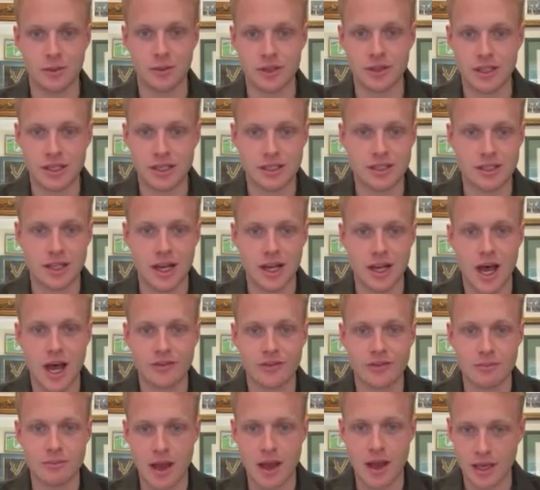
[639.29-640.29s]
with this
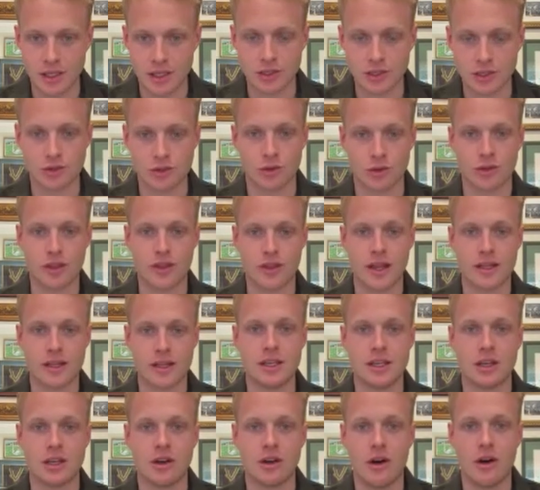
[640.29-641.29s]
staff and making sure that they
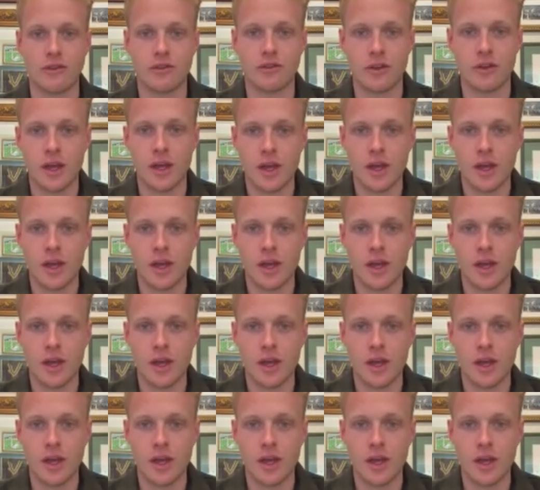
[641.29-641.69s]
tick off